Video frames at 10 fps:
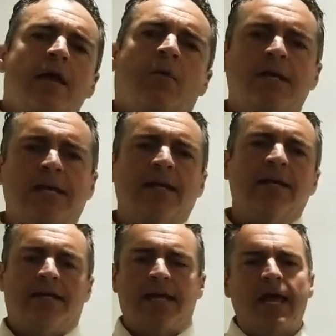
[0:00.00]
And when you
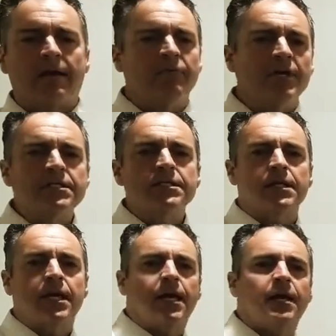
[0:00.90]
get into
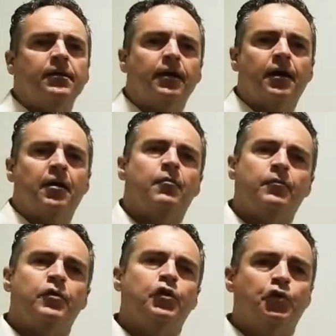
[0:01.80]
Canvas
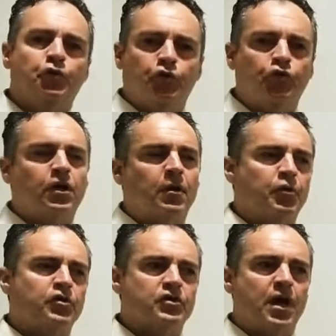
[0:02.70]
and you look
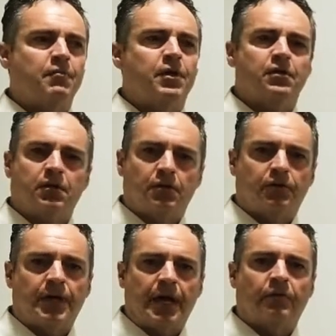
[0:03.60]
up your assignment,
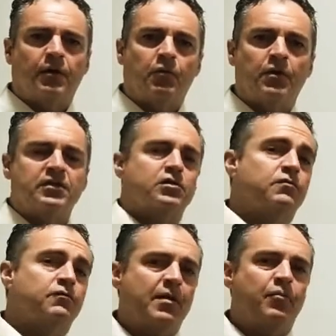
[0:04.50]
it'll outline what
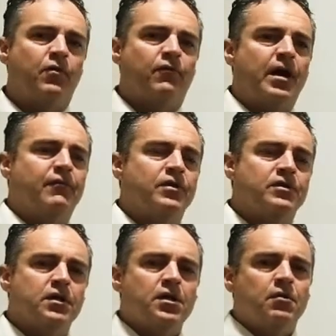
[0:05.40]
section 5.5
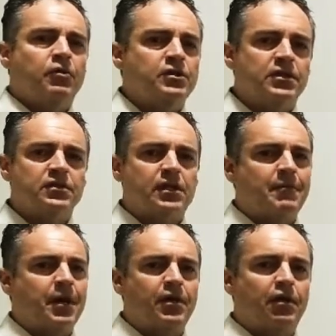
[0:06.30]
is. Please listen,
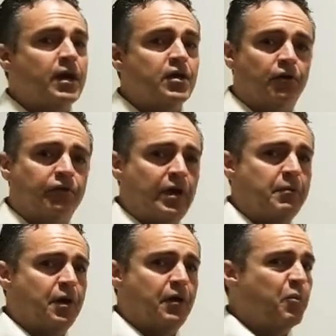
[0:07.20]
I'm not going to write your
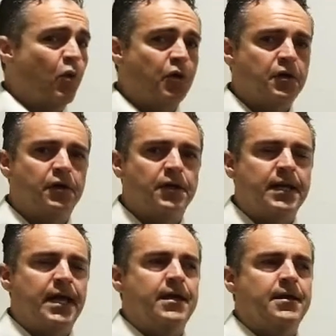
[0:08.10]
assignment on the board here
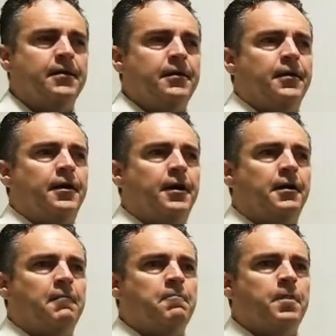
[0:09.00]
today.
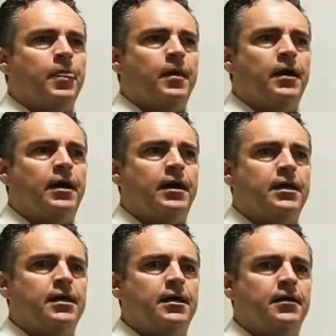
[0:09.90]

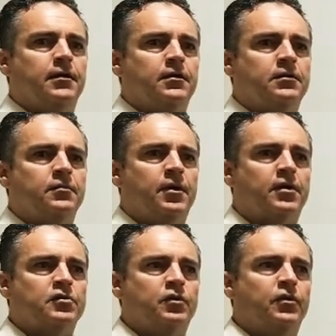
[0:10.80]
To be
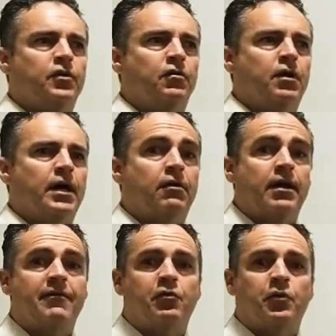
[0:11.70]
honest with you, I
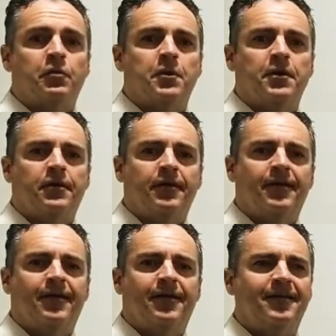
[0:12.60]
don't have it with me,
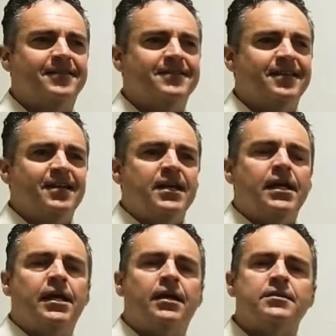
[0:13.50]
and
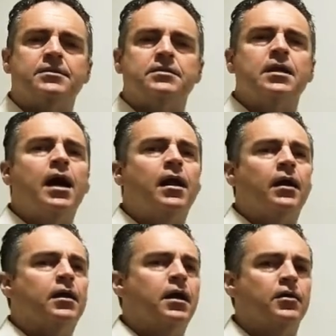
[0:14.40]
it's
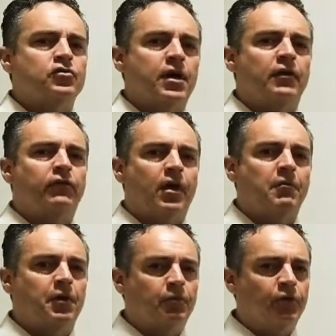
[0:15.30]
not a cut and dry assignment.